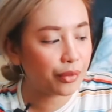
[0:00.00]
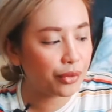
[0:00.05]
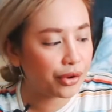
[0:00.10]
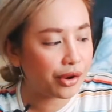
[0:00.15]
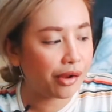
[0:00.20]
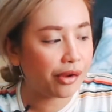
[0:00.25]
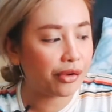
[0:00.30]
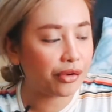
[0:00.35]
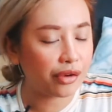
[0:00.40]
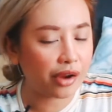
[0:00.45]

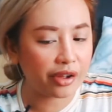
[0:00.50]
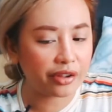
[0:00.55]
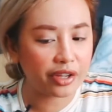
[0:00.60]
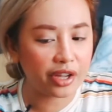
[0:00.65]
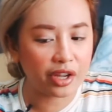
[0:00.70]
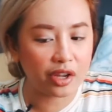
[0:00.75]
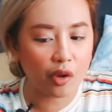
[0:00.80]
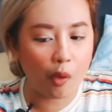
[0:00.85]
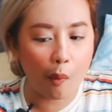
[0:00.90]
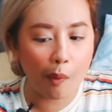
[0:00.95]
na yung
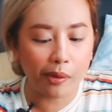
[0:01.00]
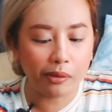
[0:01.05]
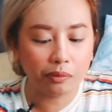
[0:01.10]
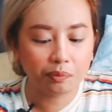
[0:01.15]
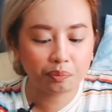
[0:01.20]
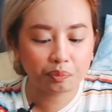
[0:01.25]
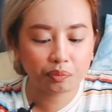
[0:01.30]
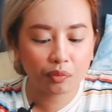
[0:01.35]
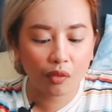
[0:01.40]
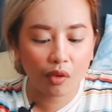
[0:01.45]
ranking ko.
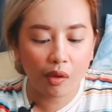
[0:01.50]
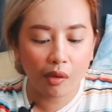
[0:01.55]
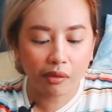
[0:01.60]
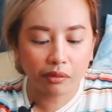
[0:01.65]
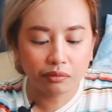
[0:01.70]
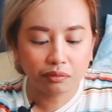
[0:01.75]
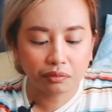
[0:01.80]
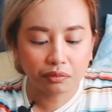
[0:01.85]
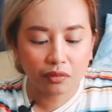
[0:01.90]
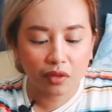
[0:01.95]

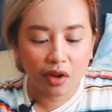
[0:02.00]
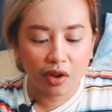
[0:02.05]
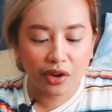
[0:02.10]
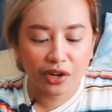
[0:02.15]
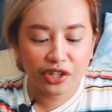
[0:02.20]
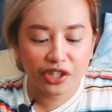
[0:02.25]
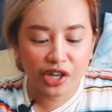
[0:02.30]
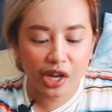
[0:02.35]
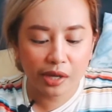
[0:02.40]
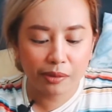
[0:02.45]

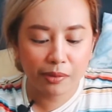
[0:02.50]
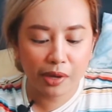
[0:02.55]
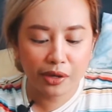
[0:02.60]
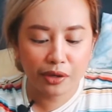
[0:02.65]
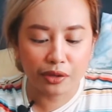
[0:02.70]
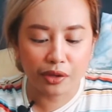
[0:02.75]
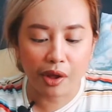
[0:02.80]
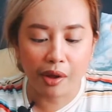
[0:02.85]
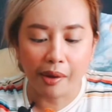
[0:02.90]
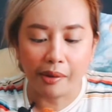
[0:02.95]
Shit, ano
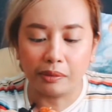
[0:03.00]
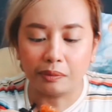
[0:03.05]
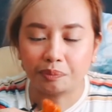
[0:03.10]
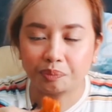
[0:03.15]
na?